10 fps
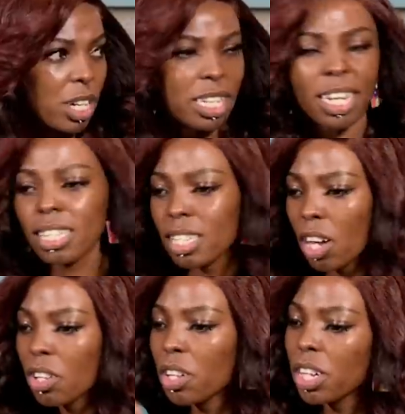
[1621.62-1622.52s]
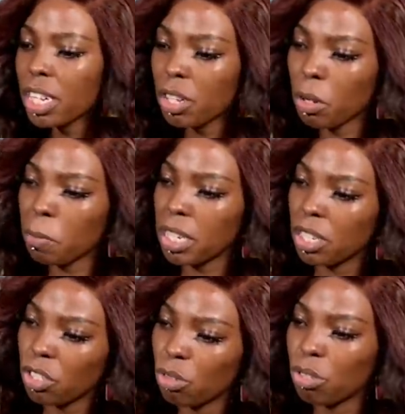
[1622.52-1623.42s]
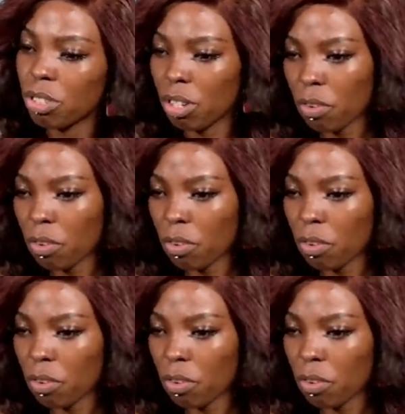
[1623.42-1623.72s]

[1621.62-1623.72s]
read. Yes, are there economic issues?